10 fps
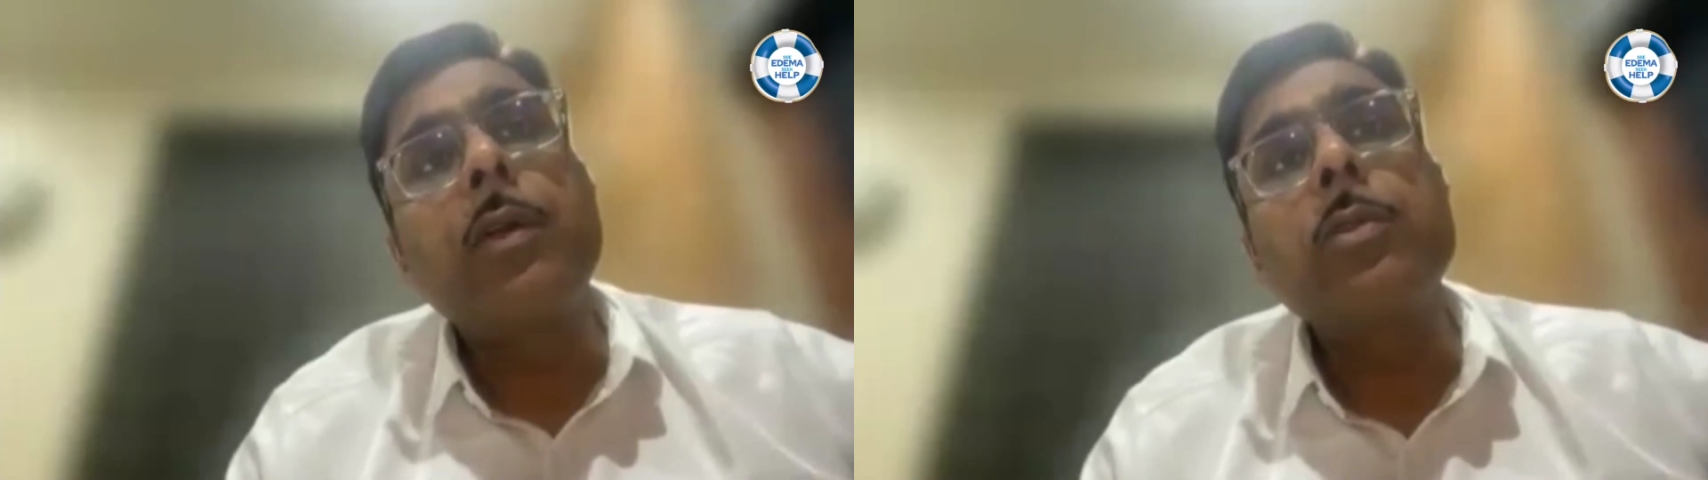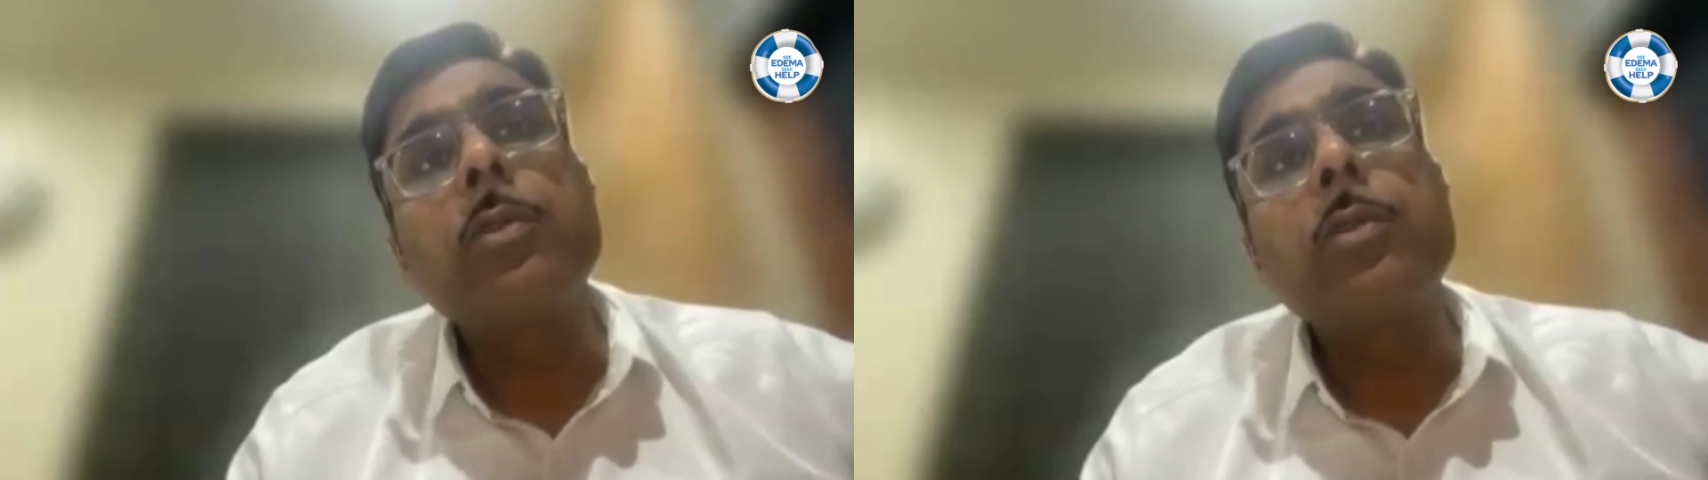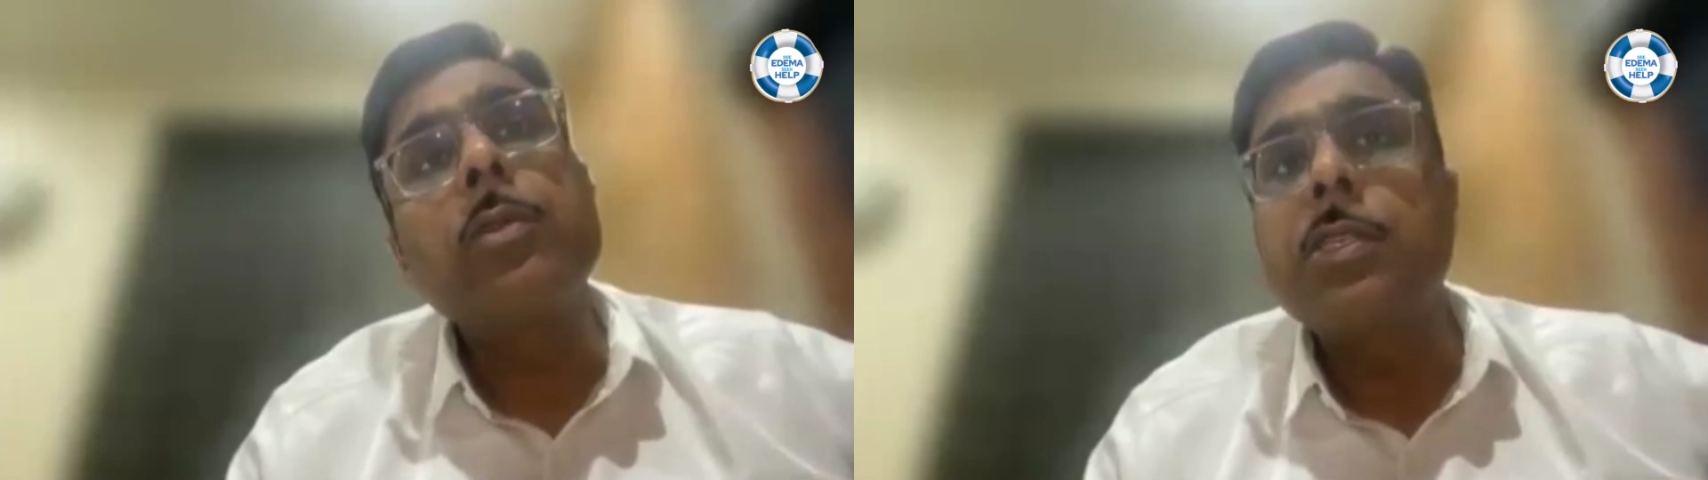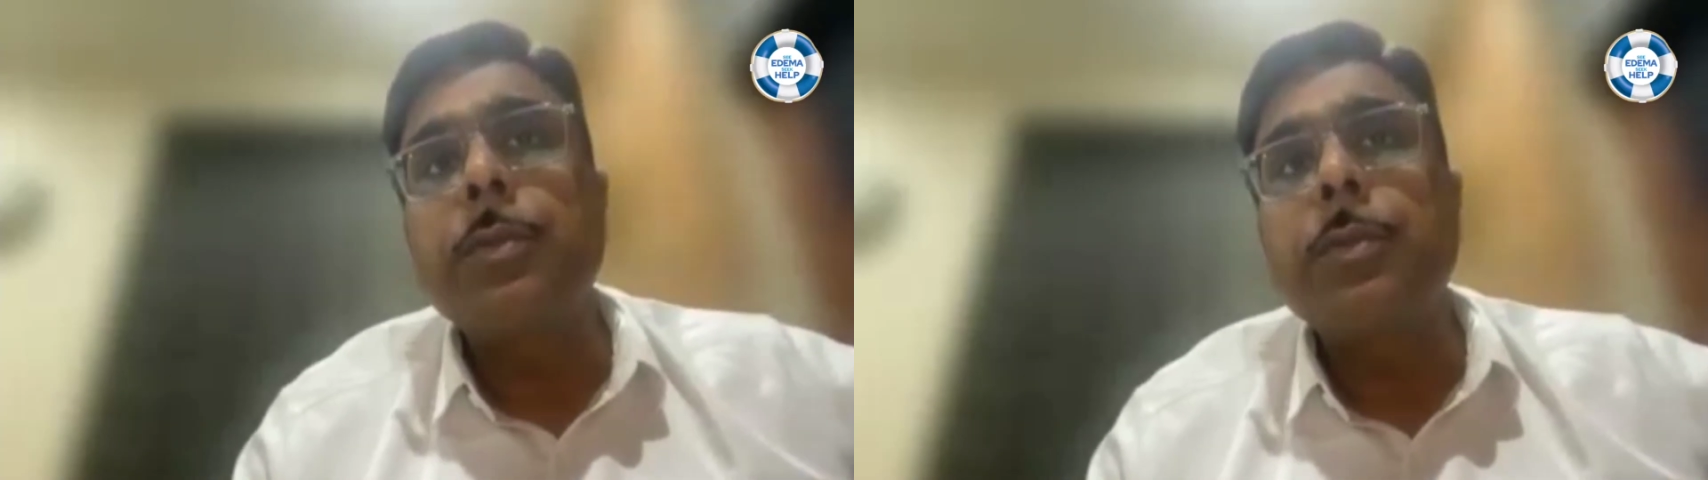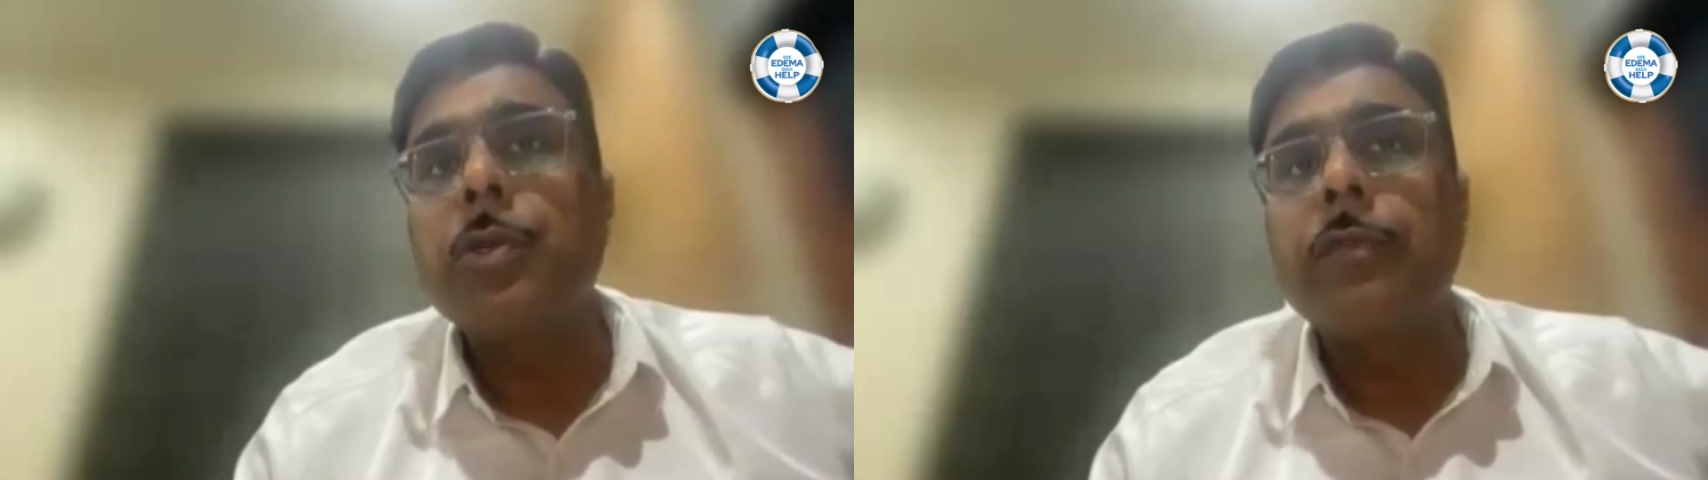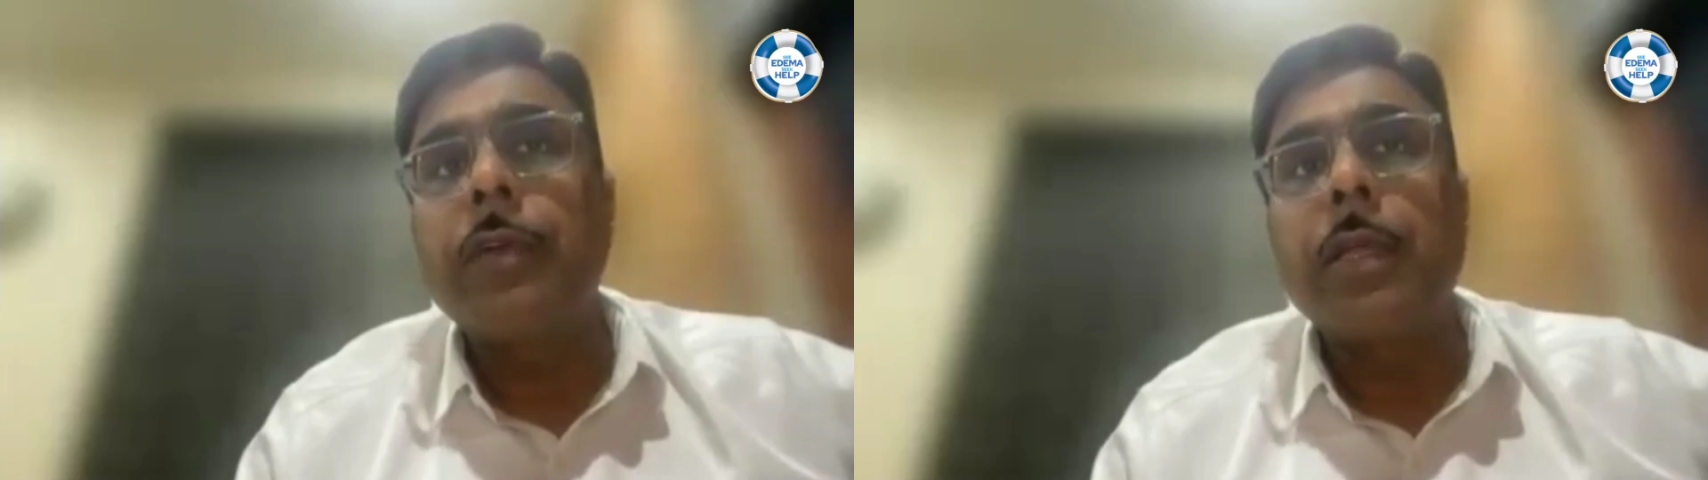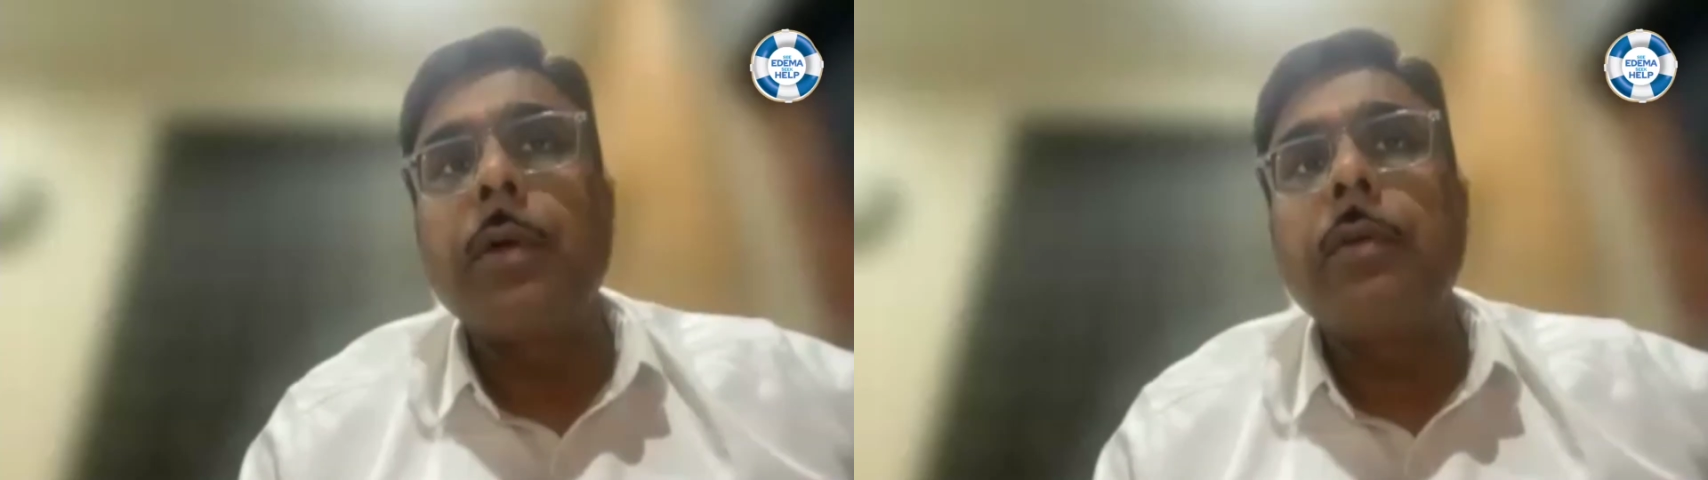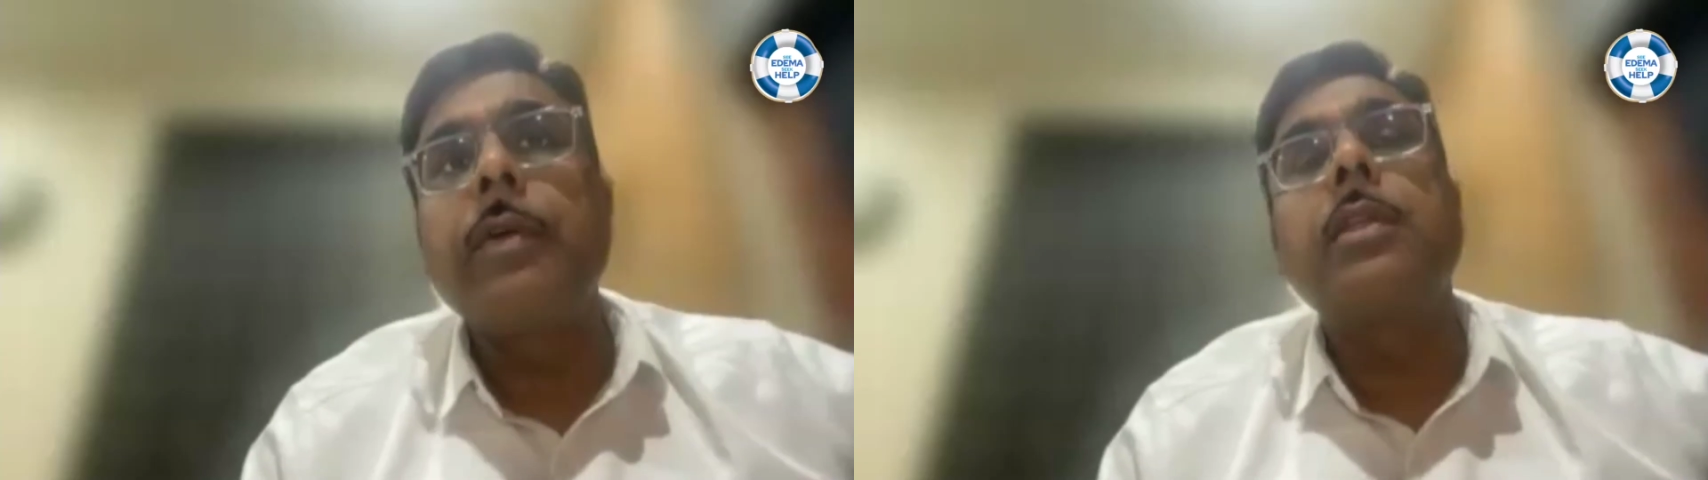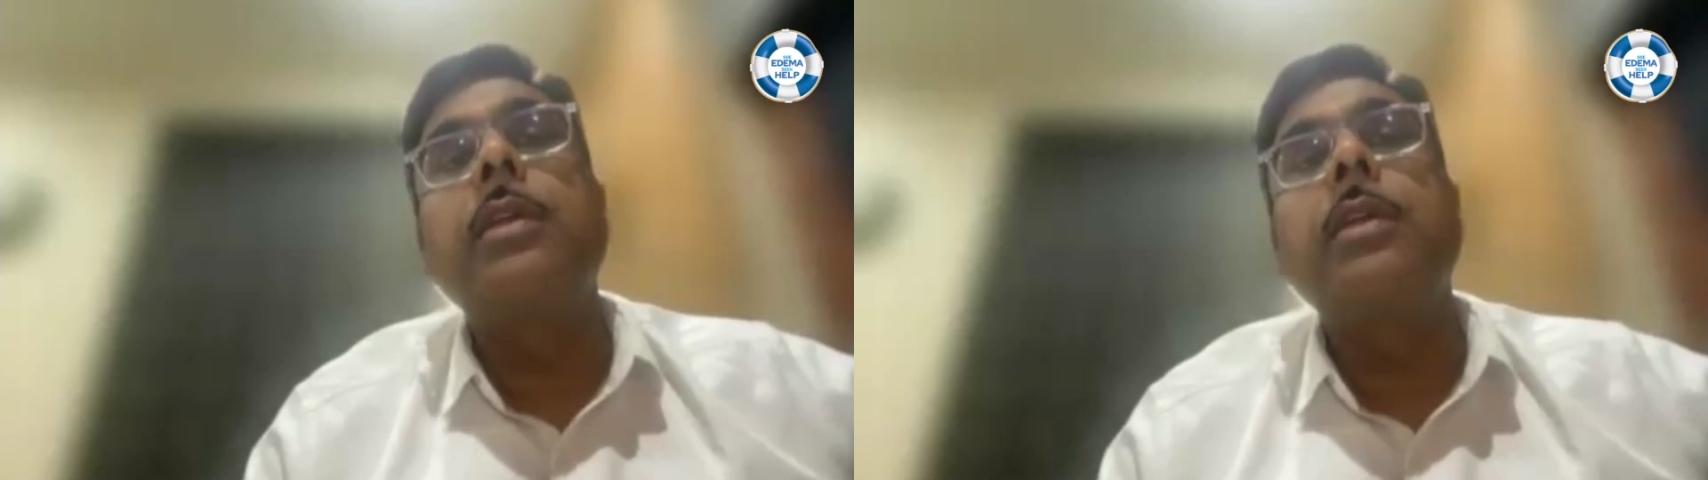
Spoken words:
to find out the distribution of edema,